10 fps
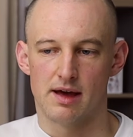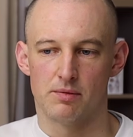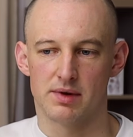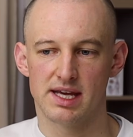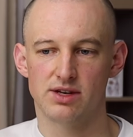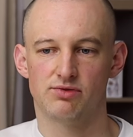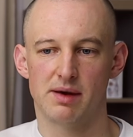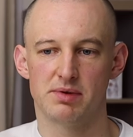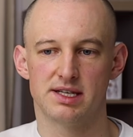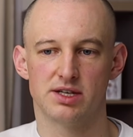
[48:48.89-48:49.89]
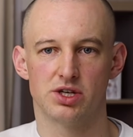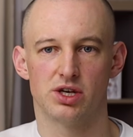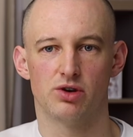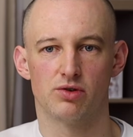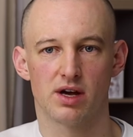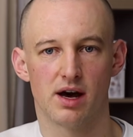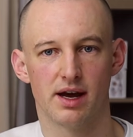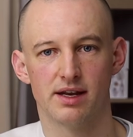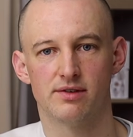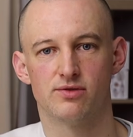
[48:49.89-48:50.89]
With each repetition, you're
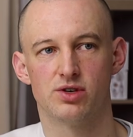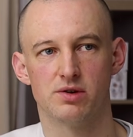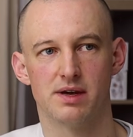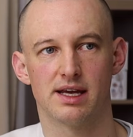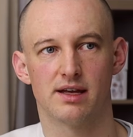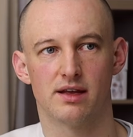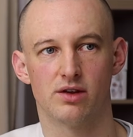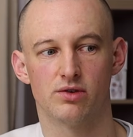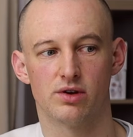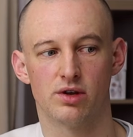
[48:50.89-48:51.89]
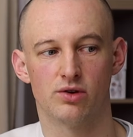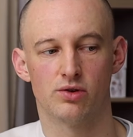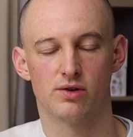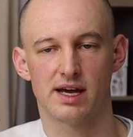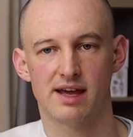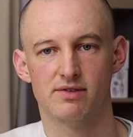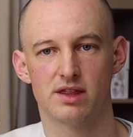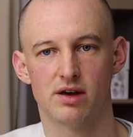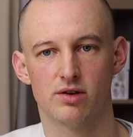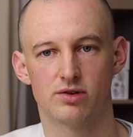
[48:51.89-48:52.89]
kind of doing, even
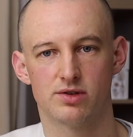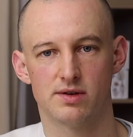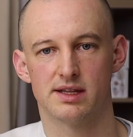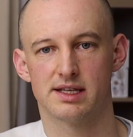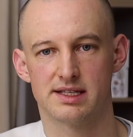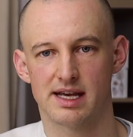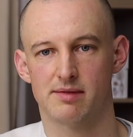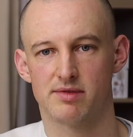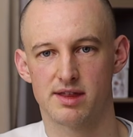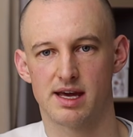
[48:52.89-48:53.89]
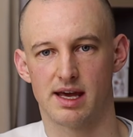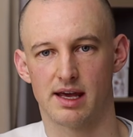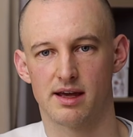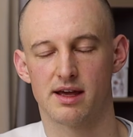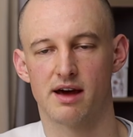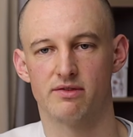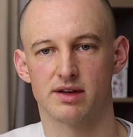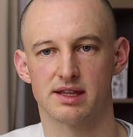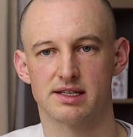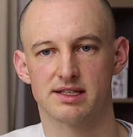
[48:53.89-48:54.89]
though you're doing the same thing,
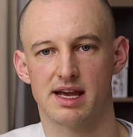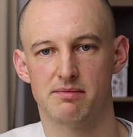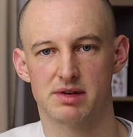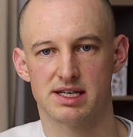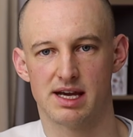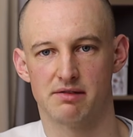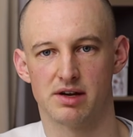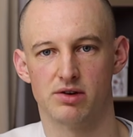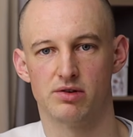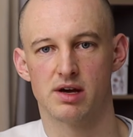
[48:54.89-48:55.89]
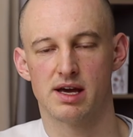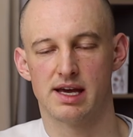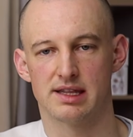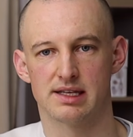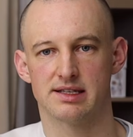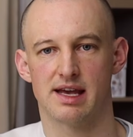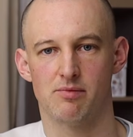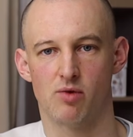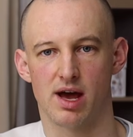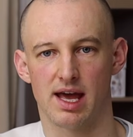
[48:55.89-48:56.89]
covering the same material in the same
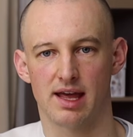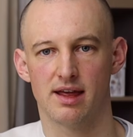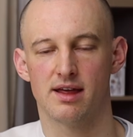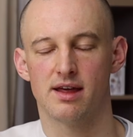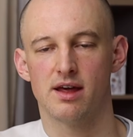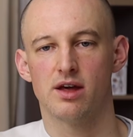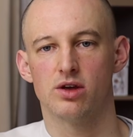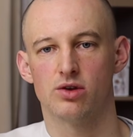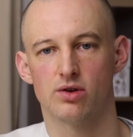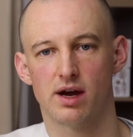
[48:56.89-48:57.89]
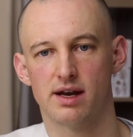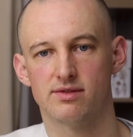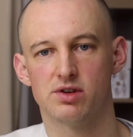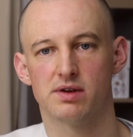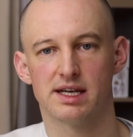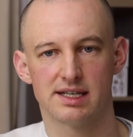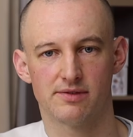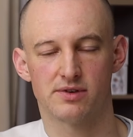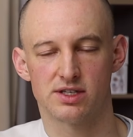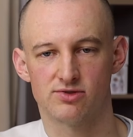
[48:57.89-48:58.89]
way, you're kind of doing a
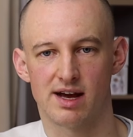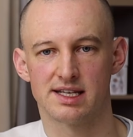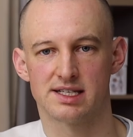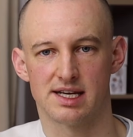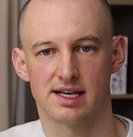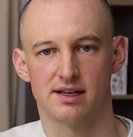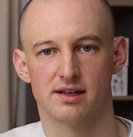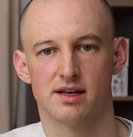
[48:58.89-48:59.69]
different strategy.